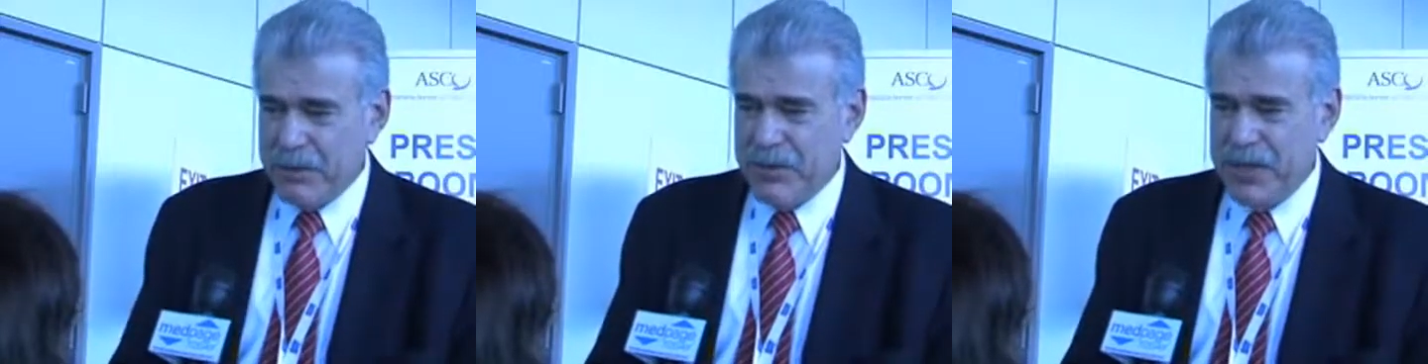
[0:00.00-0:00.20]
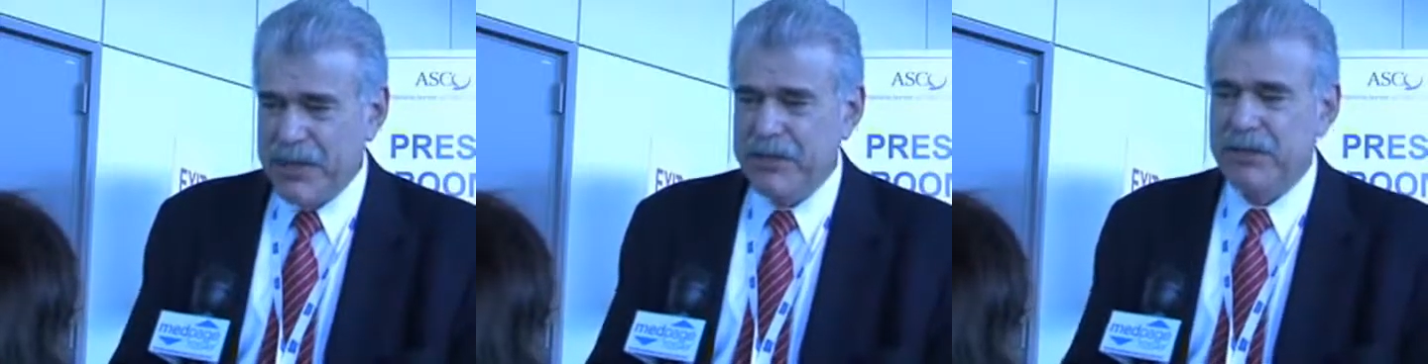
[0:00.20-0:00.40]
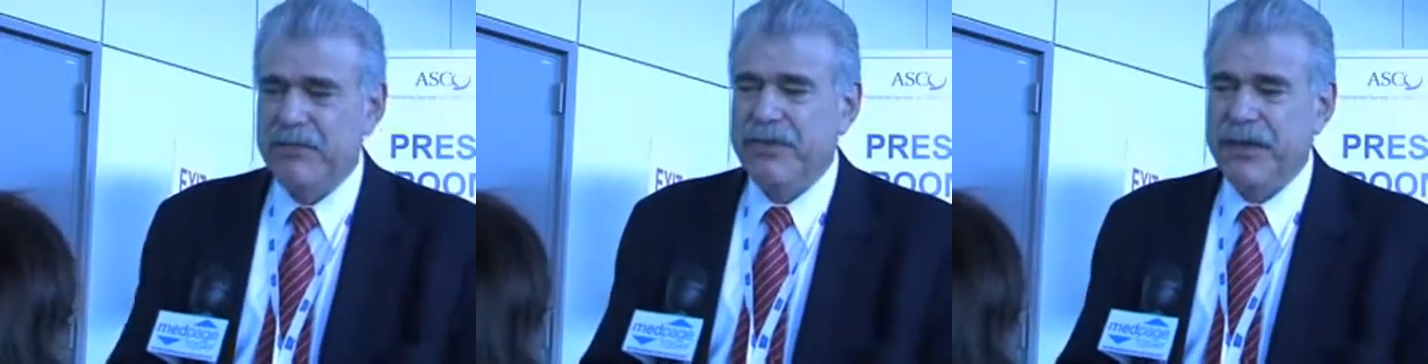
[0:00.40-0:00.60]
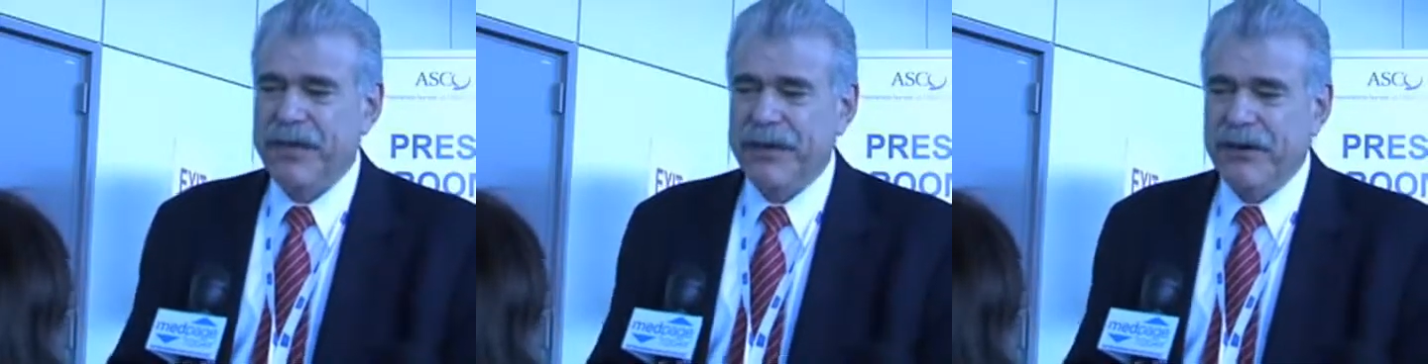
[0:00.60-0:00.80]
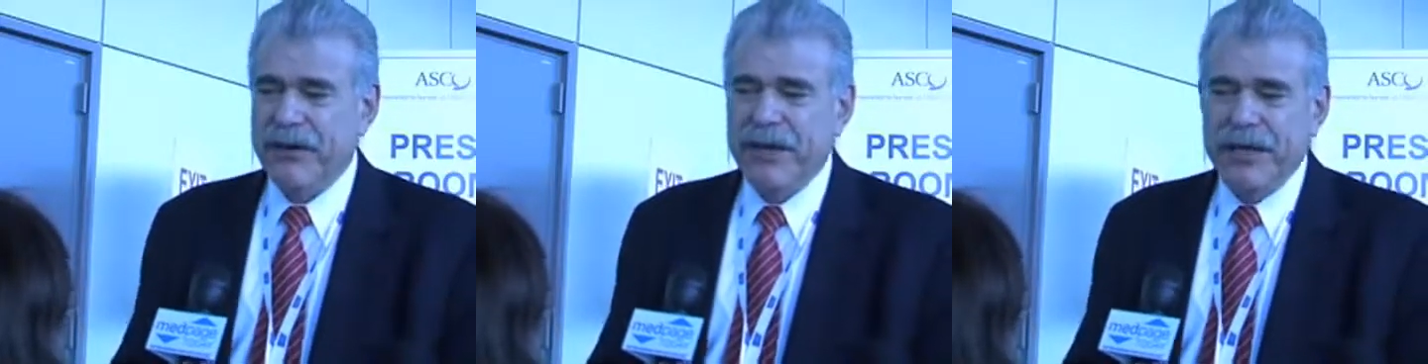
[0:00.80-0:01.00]
standard of
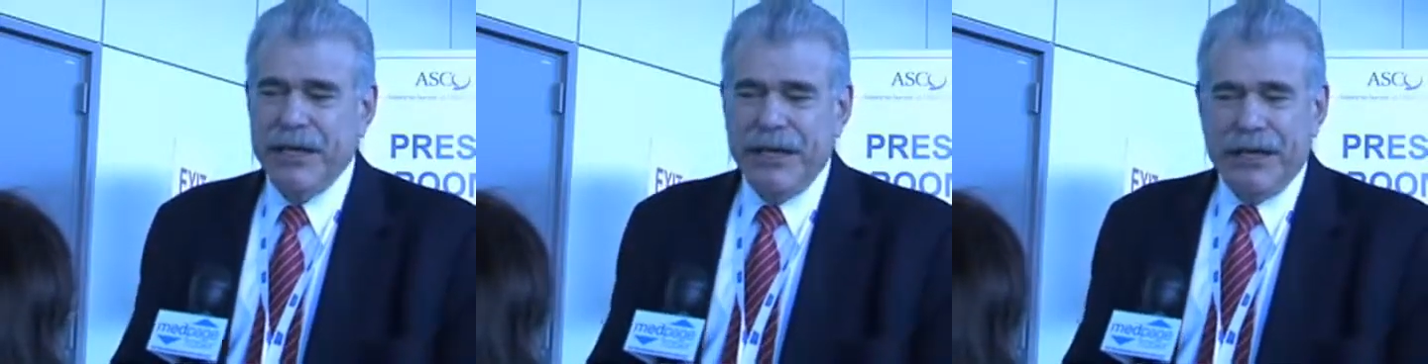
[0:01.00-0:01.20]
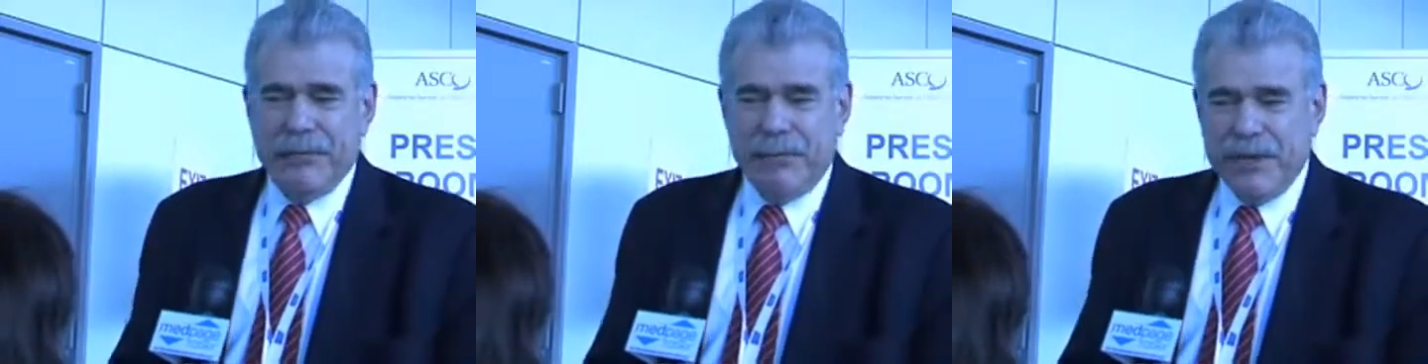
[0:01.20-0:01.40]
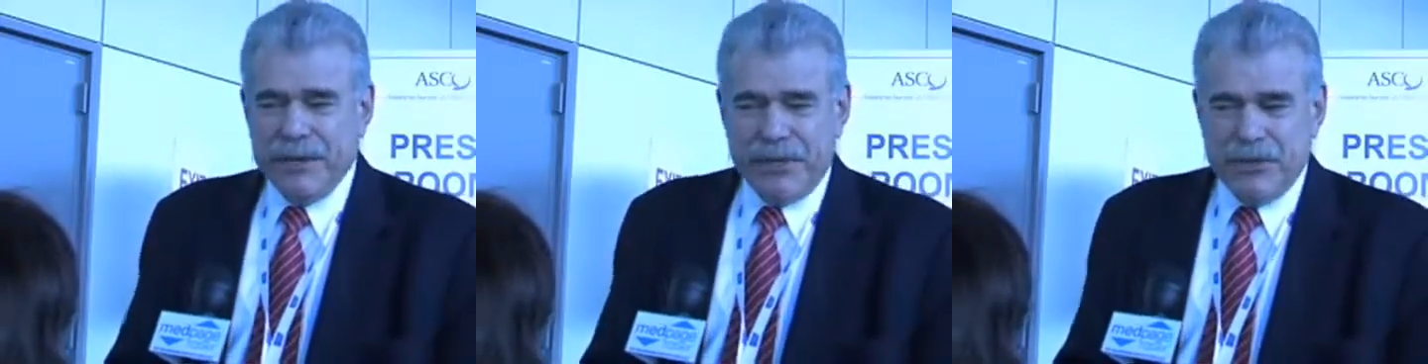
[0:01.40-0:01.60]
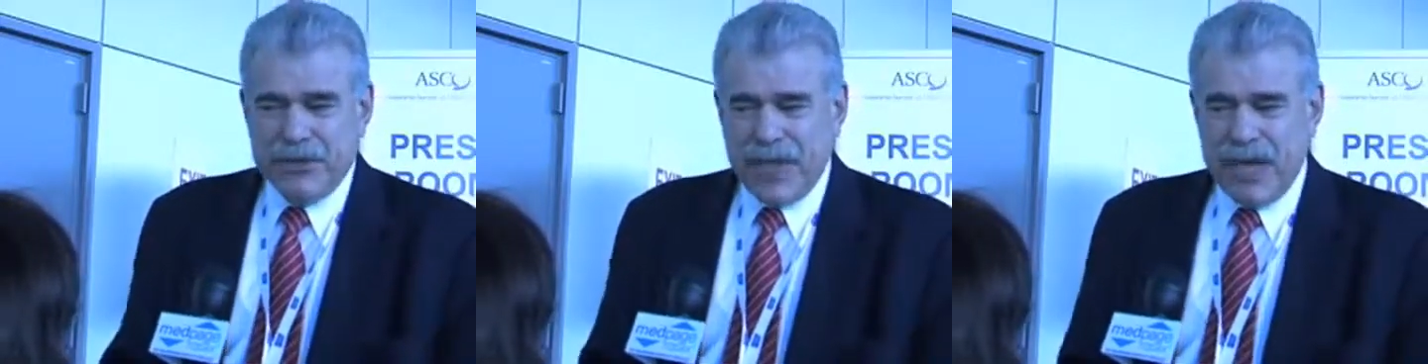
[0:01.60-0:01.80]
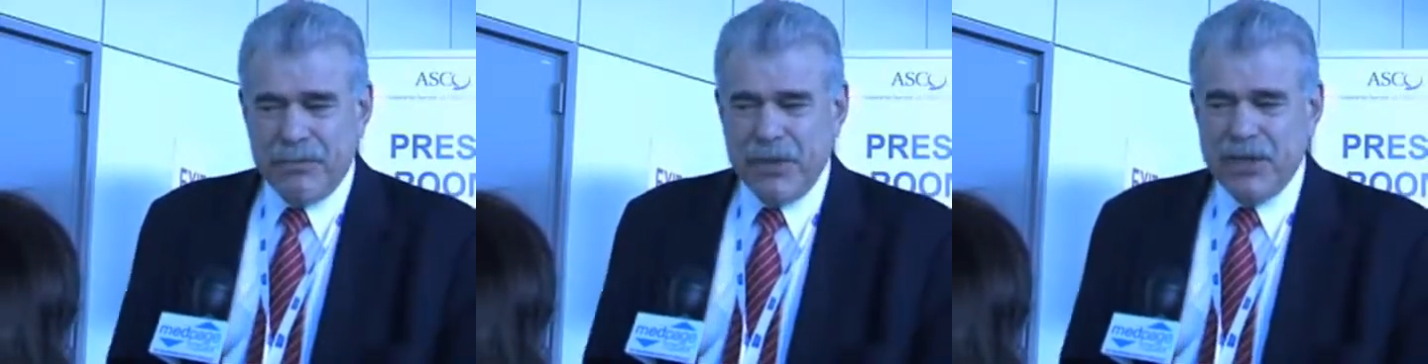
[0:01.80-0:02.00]
care. But there's
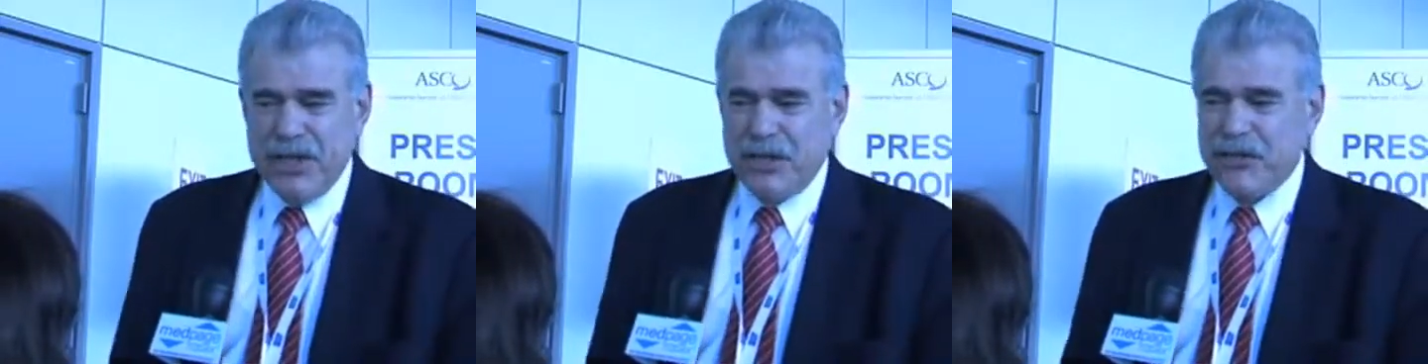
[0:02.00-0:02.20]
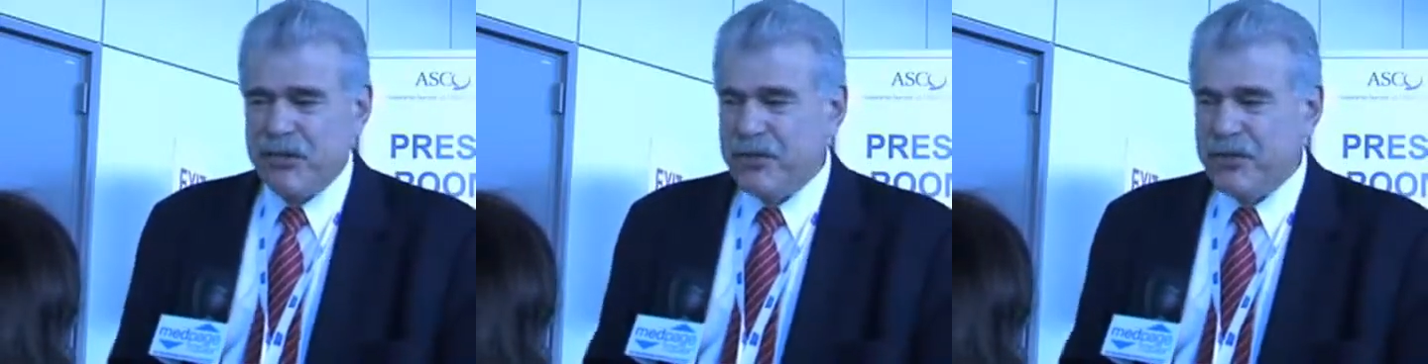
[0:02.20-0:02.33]
not much else.